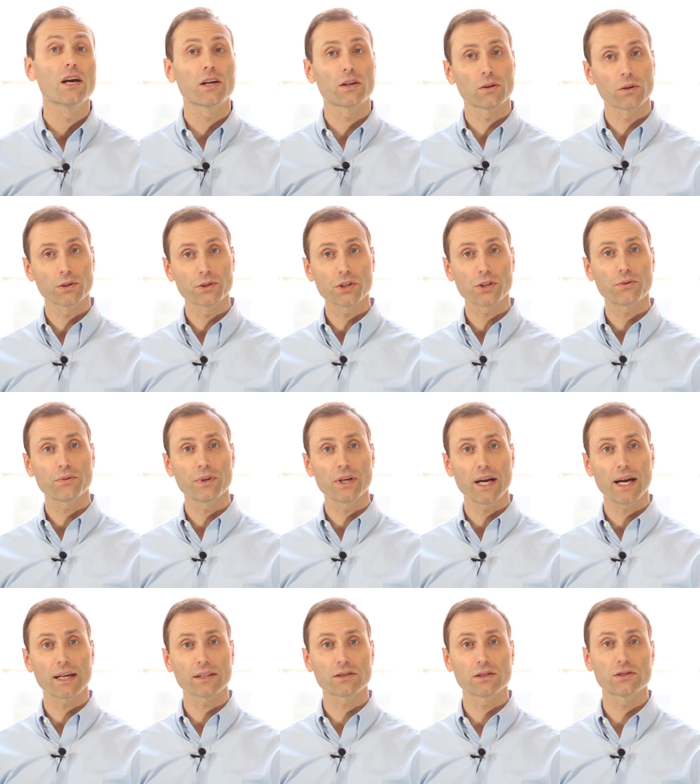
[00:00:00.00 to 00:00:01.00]
An allergic
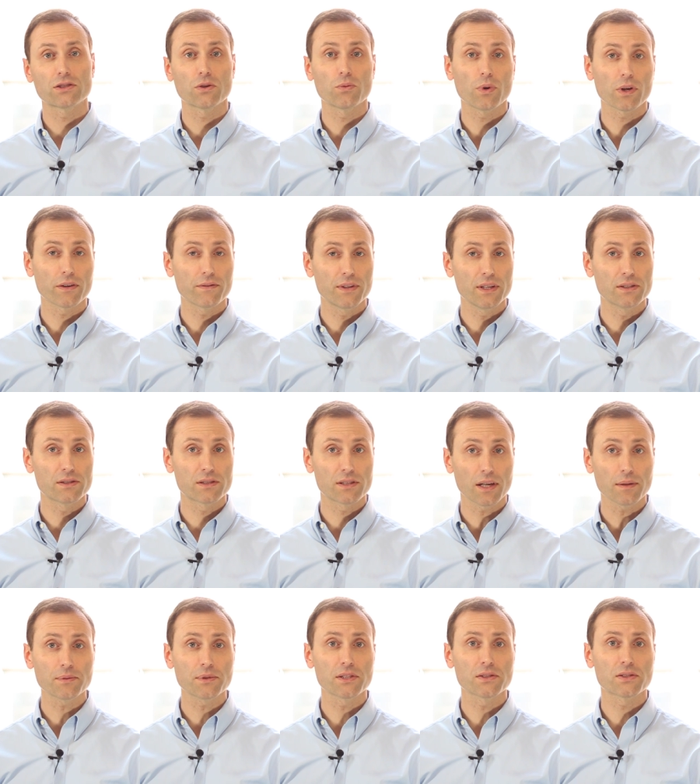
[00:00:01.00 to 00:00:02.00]
reaction to one of these
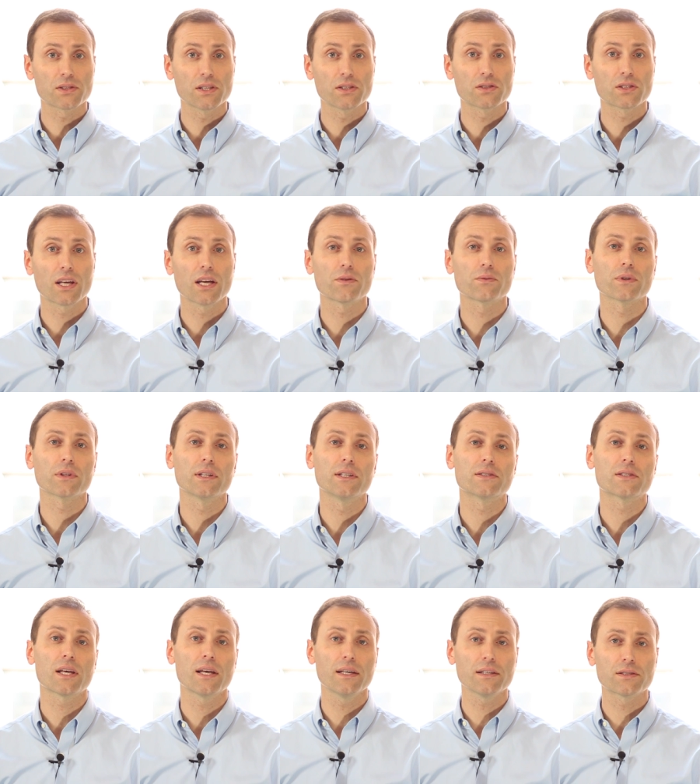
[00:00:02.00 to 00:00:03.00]
substances can
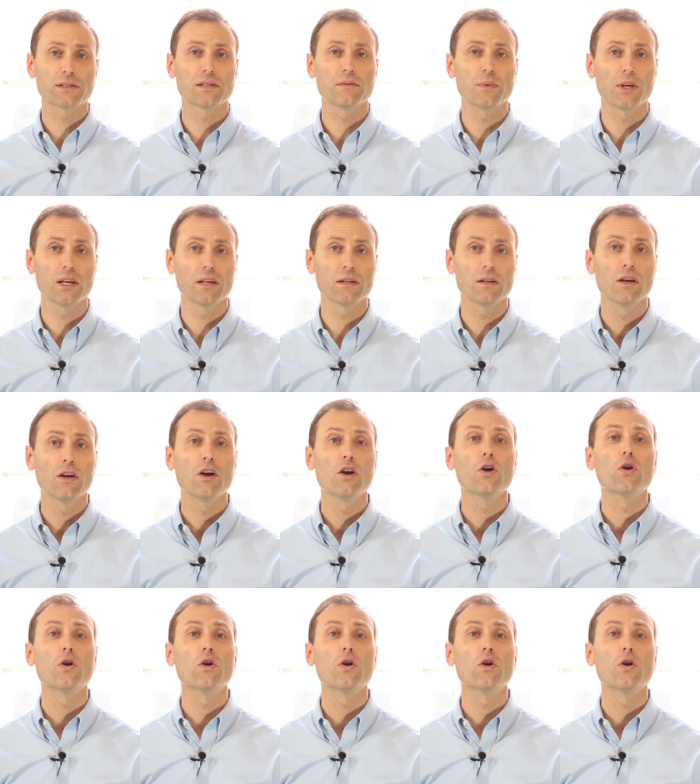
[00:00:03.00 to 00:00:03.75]
release histamine,